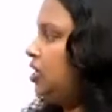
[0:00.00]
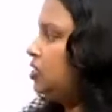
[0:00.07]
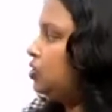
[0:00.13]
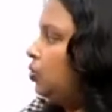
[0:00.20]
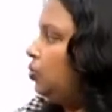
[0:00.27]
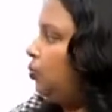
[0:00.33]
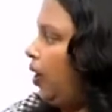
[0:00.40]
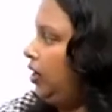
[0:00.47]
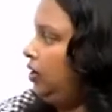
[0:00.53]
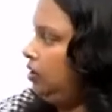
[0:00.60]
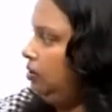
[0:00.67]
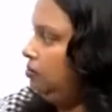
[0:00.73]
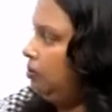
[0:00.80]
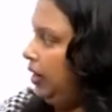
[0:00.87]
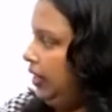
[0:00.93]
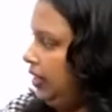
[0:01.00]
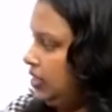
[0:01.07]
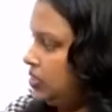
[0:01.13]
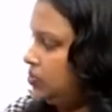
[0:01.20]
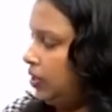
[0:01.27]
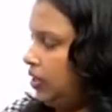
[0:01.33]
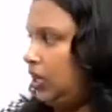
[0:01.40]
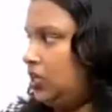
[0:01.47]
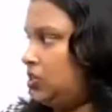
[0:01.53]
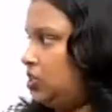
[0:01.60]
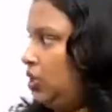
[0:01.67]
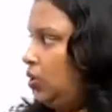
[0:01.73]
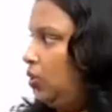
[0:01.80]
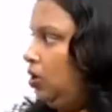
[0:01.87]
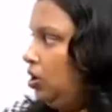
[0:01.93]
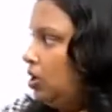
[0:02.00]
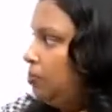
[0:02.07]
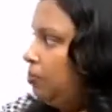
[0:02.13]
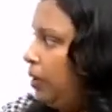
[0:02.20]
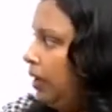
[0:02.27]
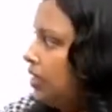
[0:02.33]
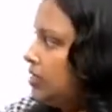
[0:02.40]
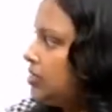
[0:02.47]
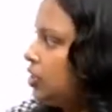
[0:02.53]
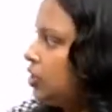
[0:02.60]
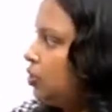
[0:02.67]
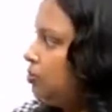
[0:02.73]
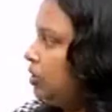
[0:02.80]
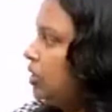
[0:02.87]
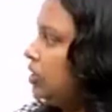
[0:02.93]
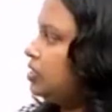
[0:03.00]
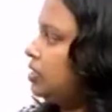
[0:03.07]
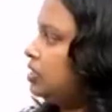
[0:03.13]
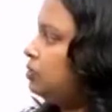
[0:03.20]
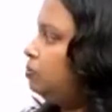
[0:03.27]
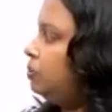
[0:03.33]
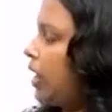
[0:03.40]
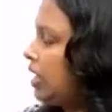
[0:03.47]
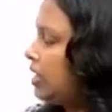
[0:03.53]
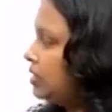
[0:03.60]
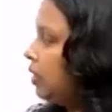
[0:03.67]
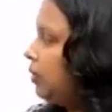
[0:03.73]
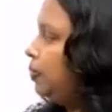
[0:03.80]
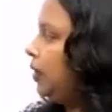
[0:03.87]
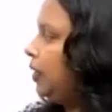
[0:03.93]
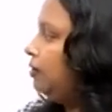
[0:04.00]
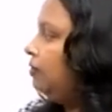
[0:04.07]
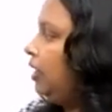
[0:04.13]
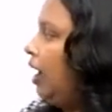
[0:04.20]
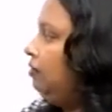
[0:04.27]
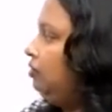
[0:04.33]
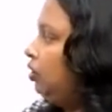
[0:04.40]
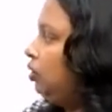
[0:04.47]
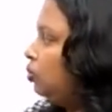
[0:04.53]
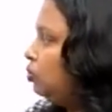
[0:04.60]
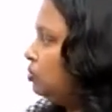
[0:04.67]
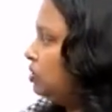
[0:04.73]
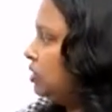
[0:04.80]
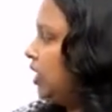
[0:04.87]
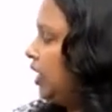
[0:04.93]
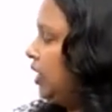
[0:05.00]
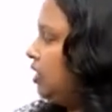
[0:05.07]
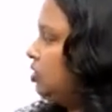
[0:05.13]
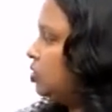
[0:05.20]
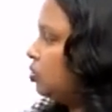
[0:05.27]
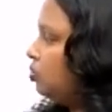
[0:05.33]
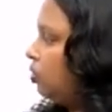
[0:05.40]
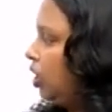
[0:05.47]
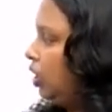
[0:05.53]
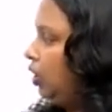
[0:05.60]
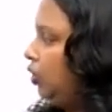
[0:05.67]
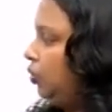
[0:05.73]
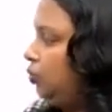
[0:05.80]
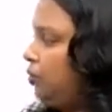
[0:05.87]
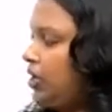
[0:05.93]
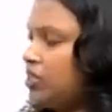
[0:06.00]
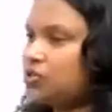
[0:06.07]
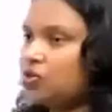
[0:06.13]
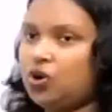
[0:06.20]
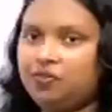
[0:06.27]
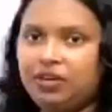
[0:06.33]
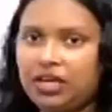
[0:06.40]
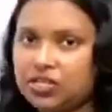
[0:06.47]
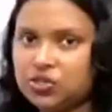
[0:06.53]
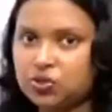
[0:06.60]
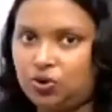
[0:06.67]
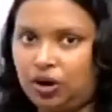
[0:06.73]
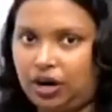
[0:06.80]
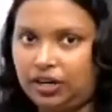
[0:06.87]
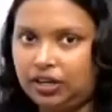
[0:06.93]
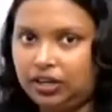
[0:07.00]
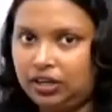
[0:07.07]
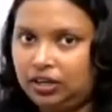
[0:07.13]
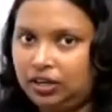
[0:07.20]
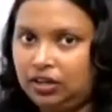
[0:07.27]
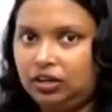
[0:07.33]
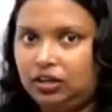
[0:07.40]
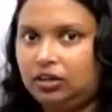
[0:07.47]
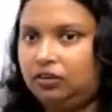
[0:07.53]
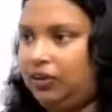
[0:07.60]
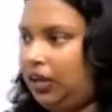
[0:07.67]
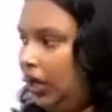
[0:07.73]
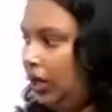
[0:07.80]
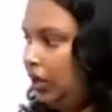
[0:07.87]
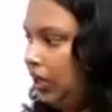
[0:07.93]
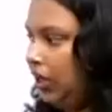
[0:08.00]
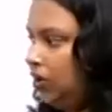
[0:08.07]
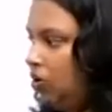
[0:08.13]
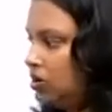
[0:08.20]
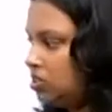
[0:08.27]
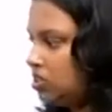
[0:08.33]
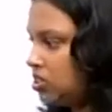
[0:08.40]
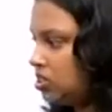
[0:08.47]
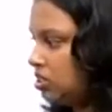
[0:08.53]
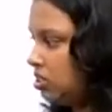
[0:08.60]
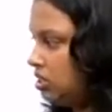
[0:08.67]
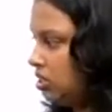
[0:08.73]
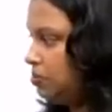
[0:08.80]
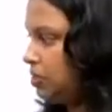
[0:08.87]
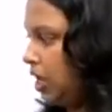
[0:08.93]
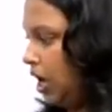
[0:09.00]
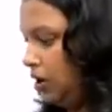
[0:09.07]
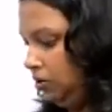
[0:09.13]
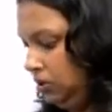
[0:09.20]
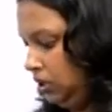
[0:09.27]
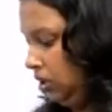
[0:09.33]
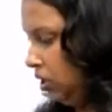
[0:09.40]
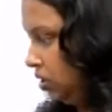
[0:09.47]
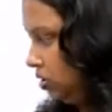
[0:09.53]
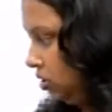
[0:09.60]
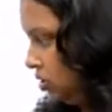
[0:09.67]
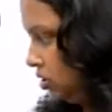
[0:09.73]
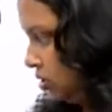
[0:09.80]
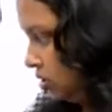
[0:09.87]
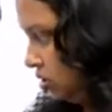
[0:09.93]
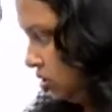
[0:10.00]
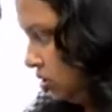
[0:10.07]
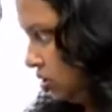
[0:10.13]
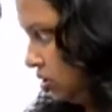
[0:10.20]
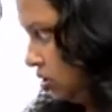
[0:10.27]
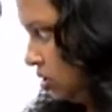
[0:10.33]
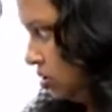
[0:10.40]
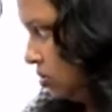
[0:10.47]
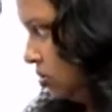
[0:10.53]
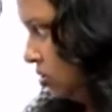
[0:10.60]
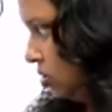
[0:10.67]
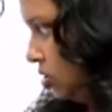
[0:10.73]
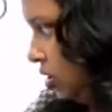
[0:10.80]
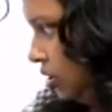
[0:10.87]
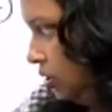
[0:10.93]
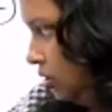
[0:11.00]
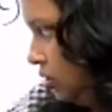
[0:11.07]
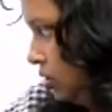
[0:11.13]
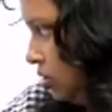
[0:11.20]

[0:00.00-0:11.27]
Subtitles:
So 1 minus 1, it is 0. Minus into minus, it is plus. We have 2 sine squared 2x over x squared. We can take constant terms out. Sorry.